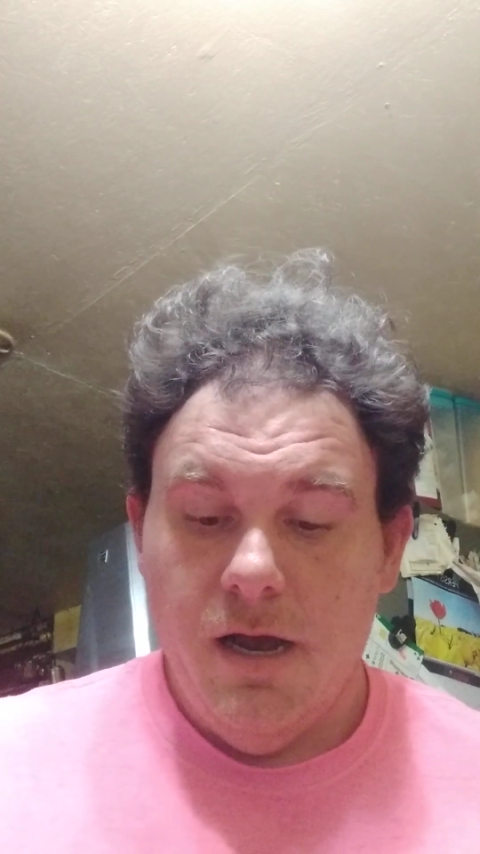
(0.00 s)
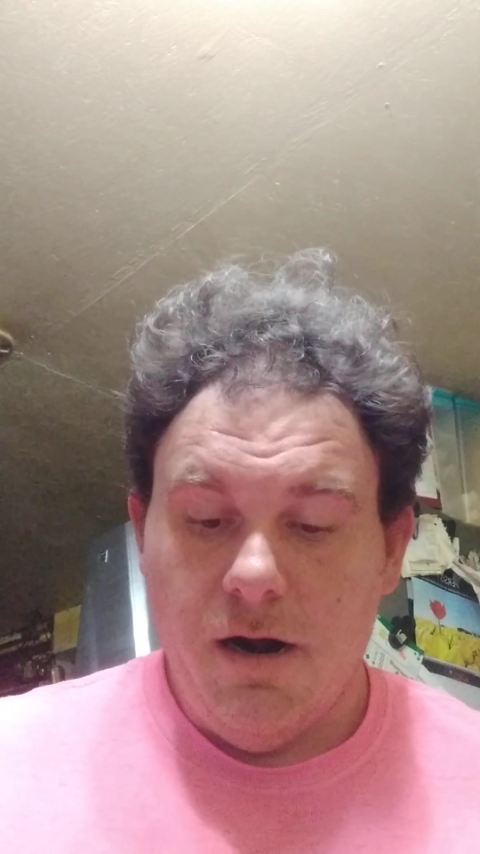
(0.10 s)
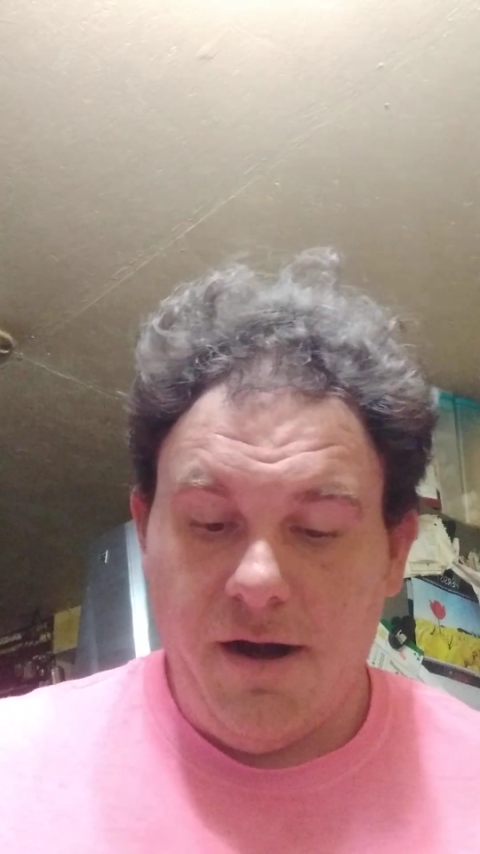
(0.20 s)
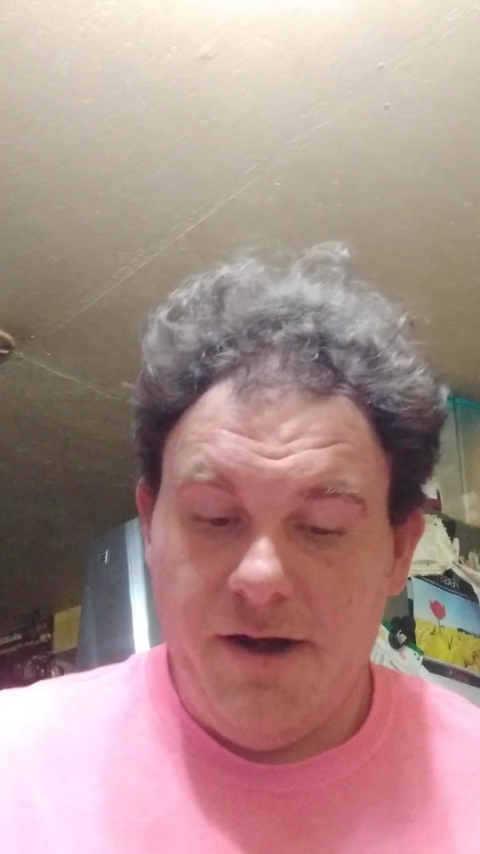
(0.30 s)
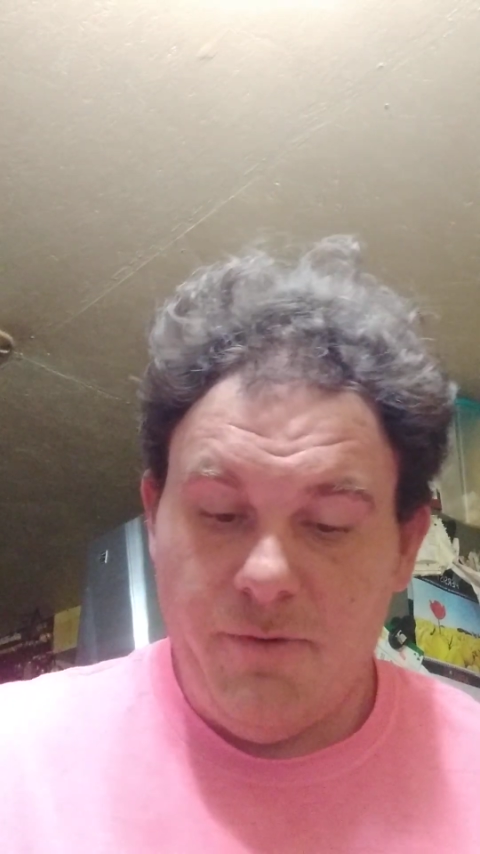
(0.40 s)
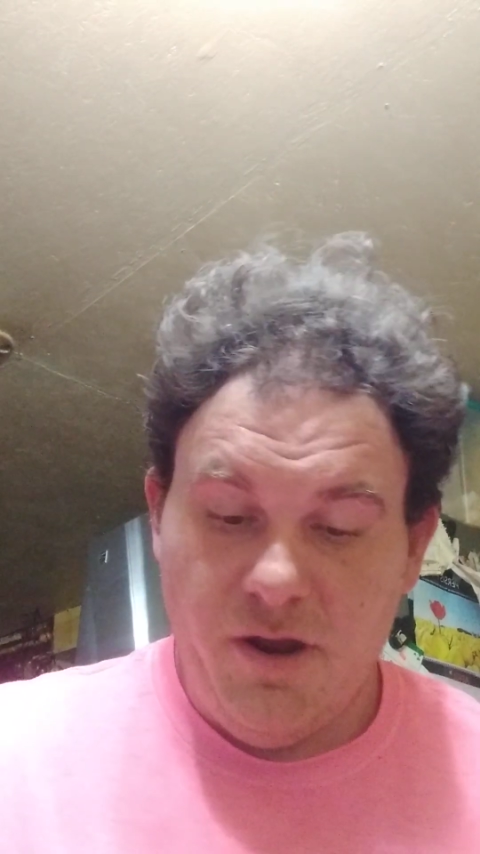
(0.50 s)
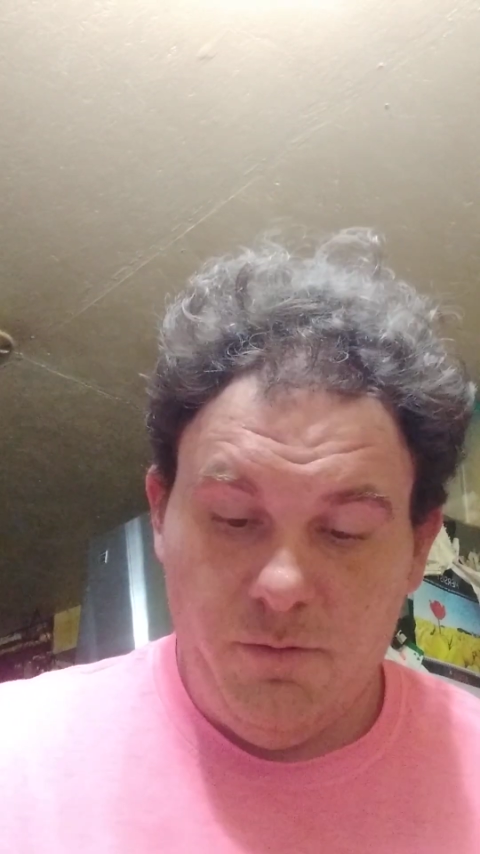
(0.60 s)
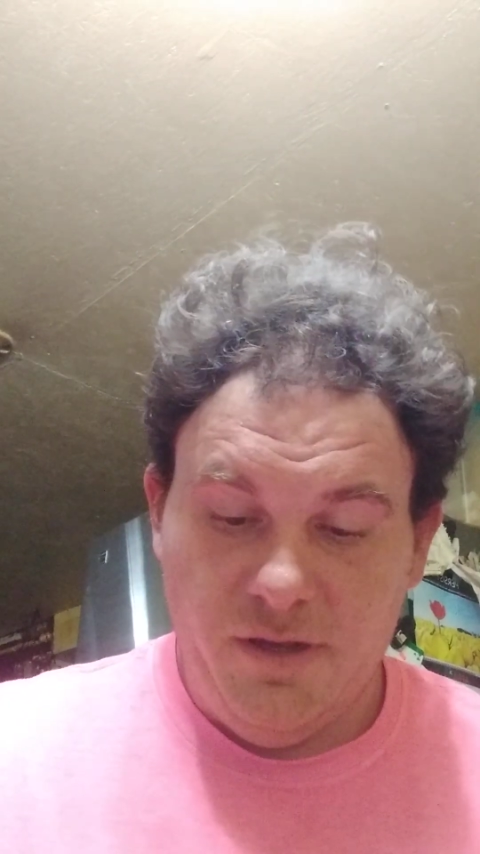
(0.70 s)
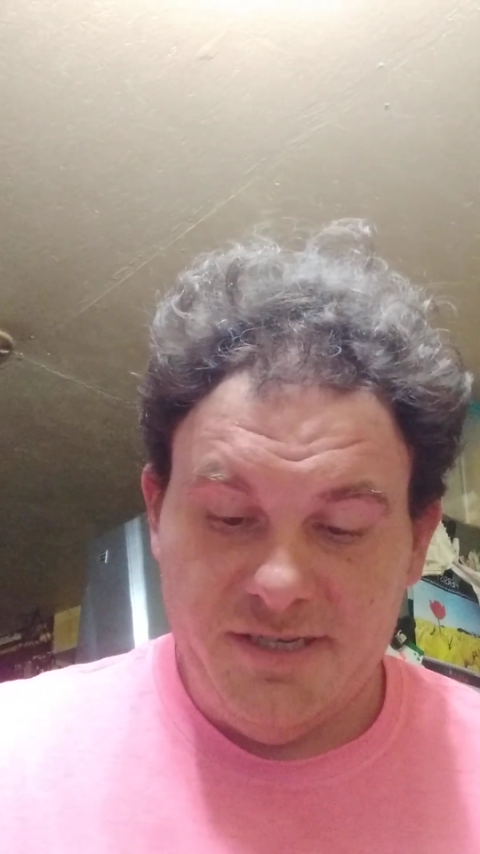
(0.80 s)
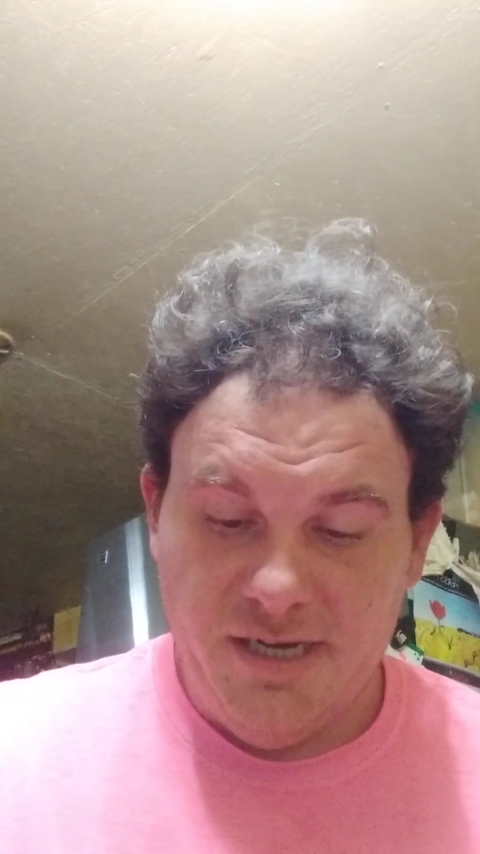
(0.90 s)
All right, here we
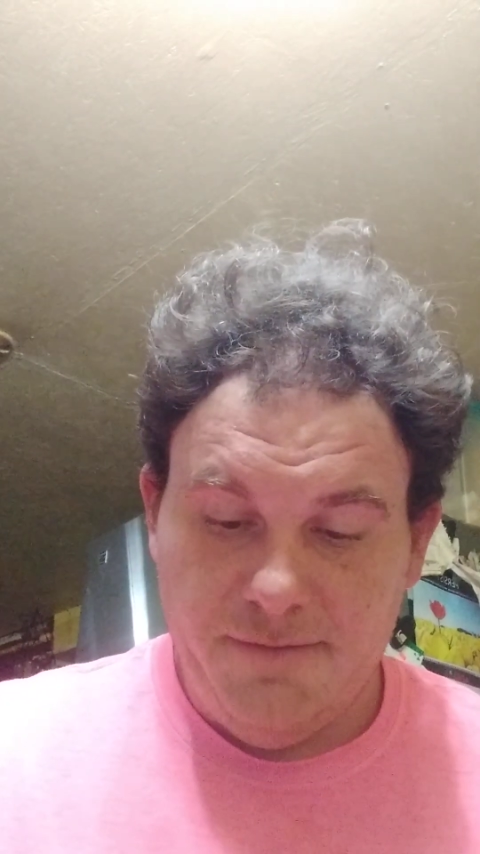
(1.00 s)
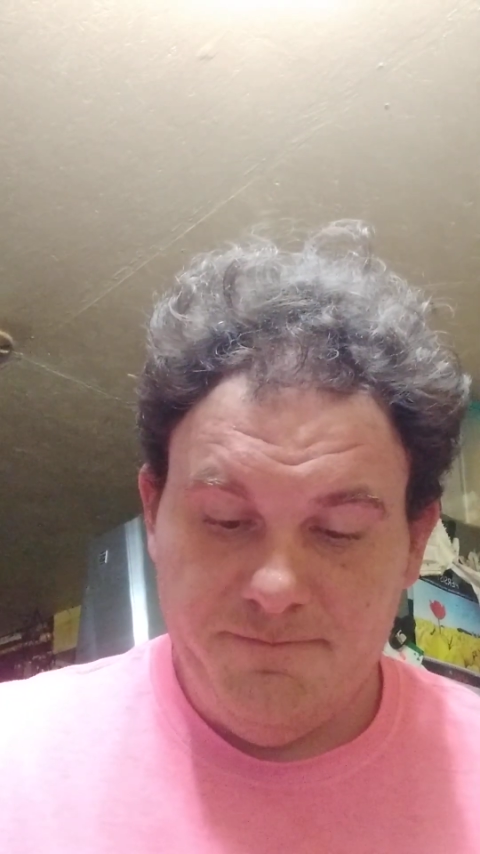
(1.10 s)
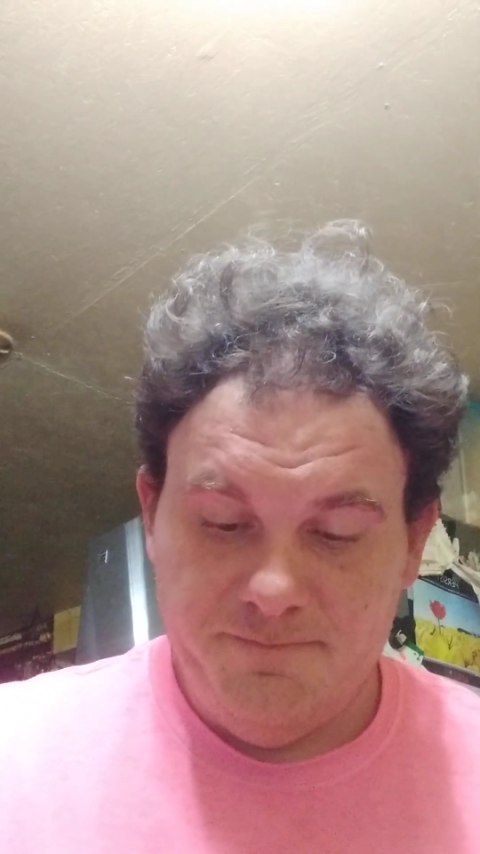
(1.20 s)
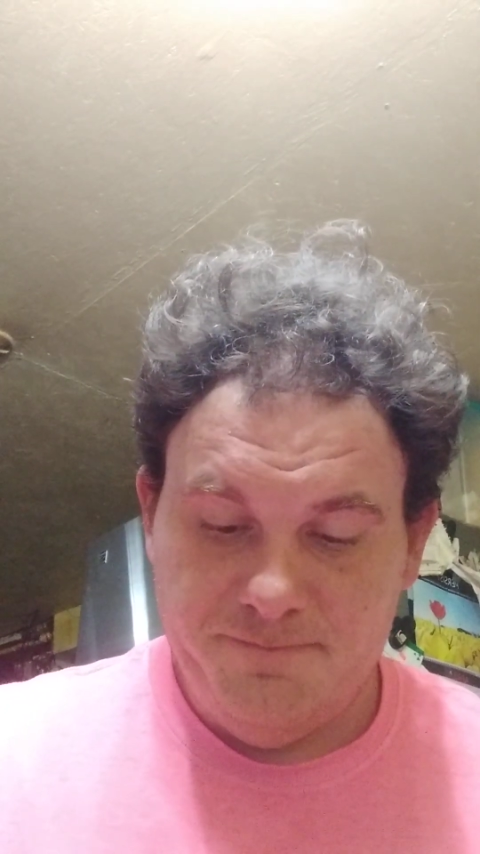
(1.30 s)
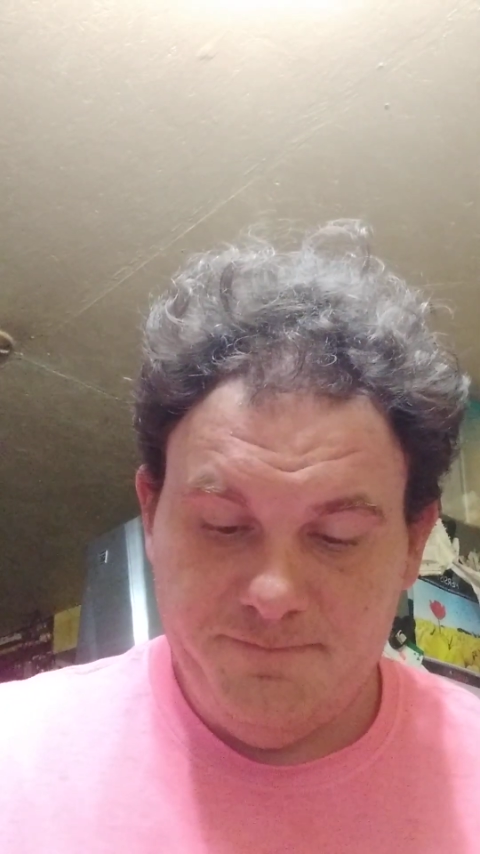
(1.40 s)
go. Let's um